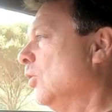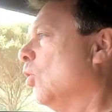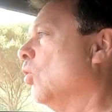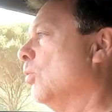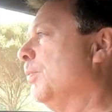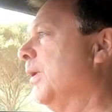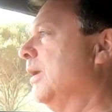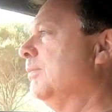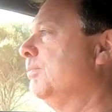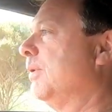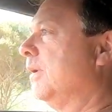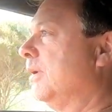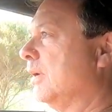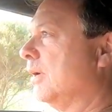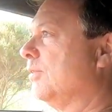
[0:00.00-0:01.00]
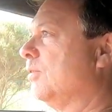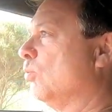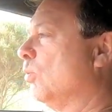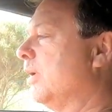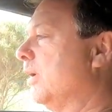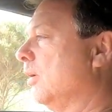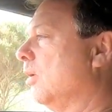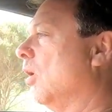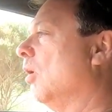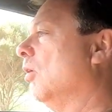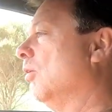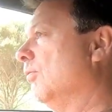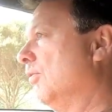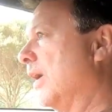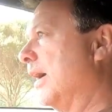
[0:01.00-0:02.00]
or been in behind the wheel
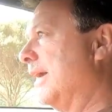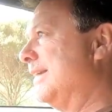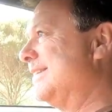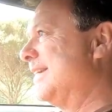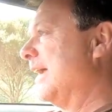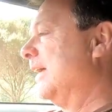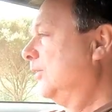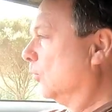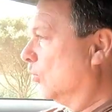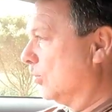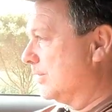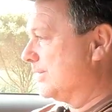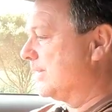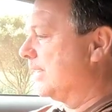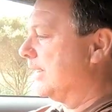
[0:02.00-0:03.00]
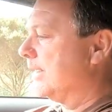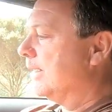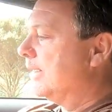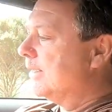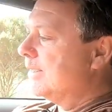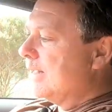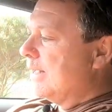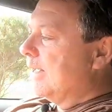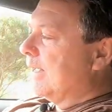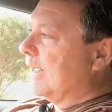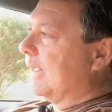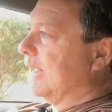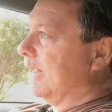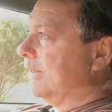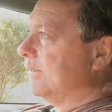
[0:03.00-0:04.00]
of a Z or a Z.
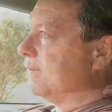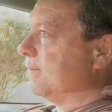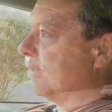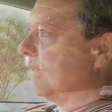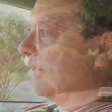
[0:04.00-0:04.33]
And